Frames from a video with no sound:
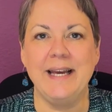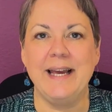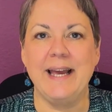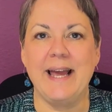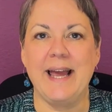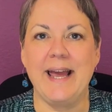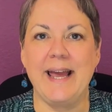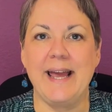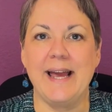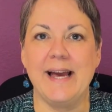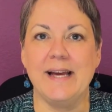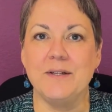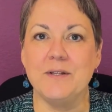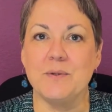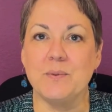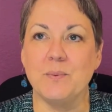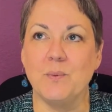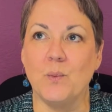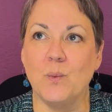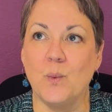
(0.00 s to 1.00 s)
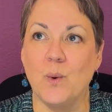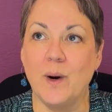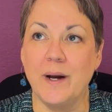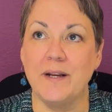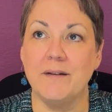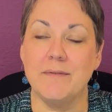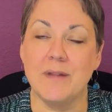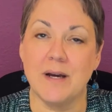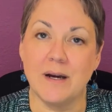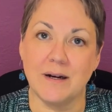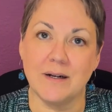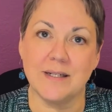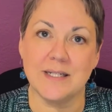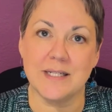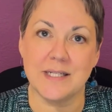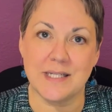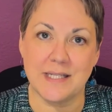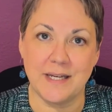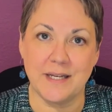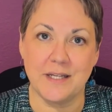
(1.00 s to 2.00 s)
And one of the
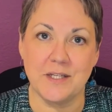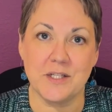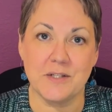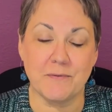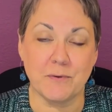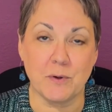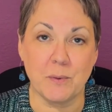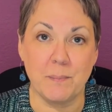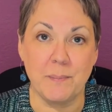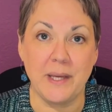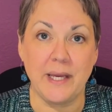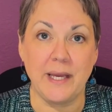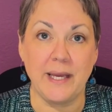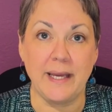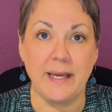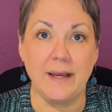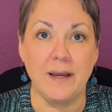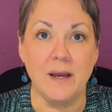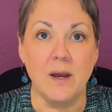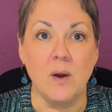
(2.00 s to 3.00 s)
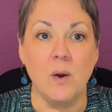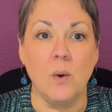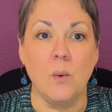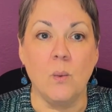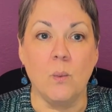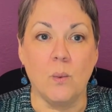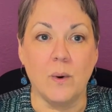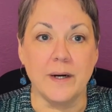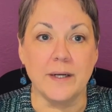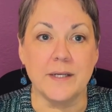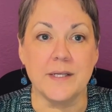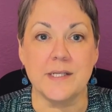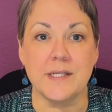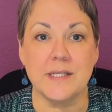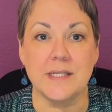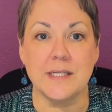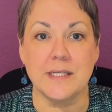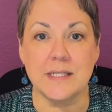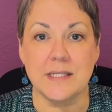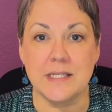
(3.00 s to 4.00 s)
hardest things for me
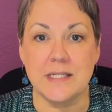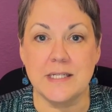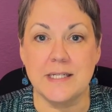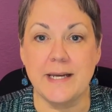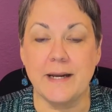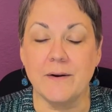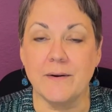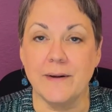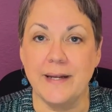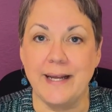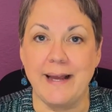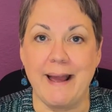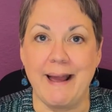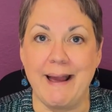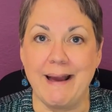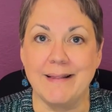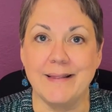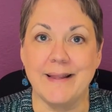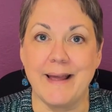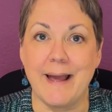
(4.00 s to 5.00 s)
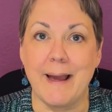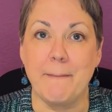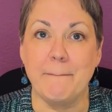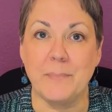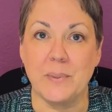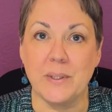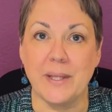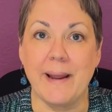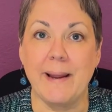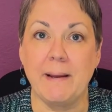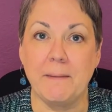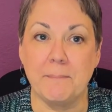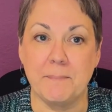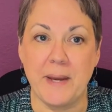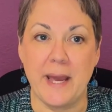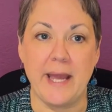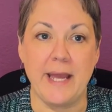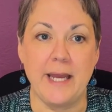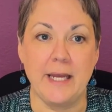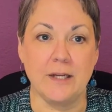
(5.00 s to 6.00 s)
was staring at that blank
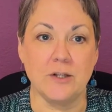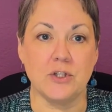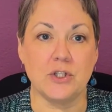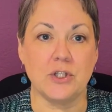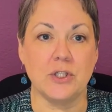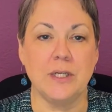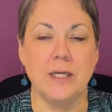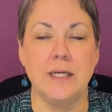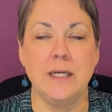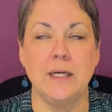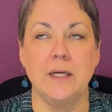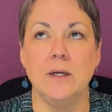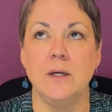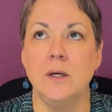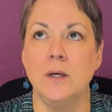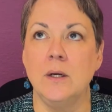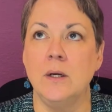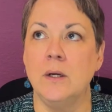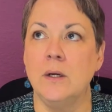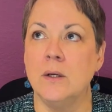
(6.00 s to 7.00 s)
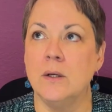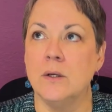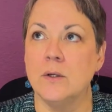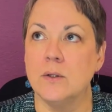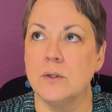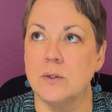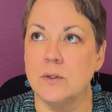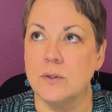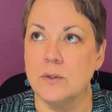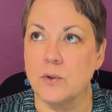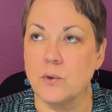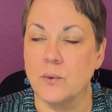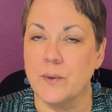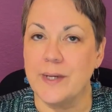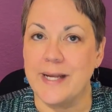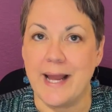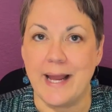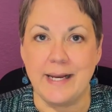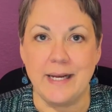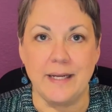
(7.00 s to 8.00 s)
page.
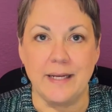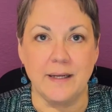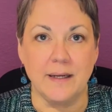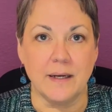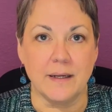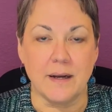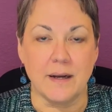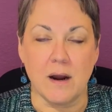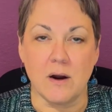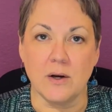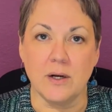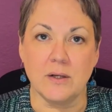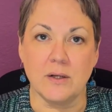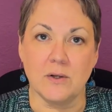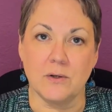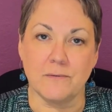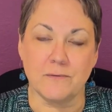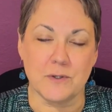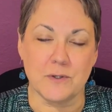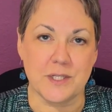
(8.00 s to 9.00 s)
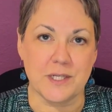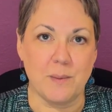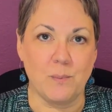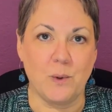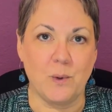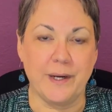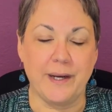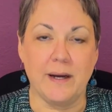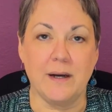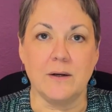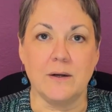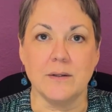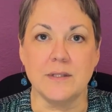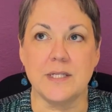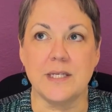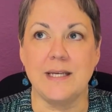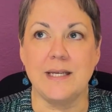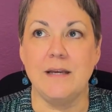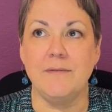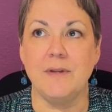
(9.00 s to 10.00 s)
Creating an article for someone
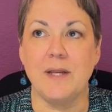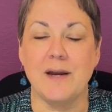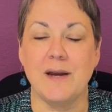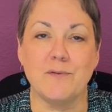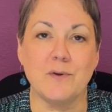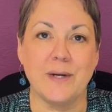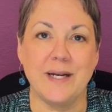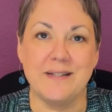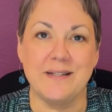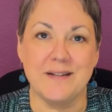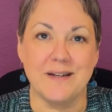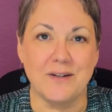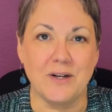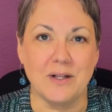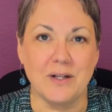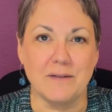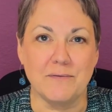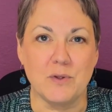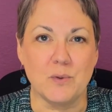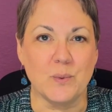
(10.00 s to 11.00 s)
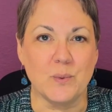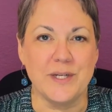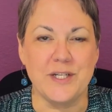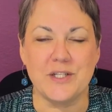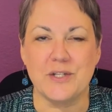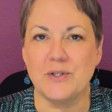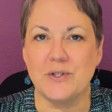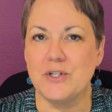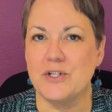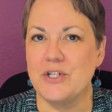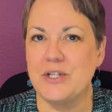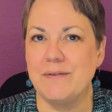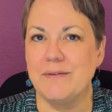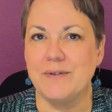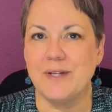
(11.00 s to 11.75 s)
else, even after I'd done all of the research, even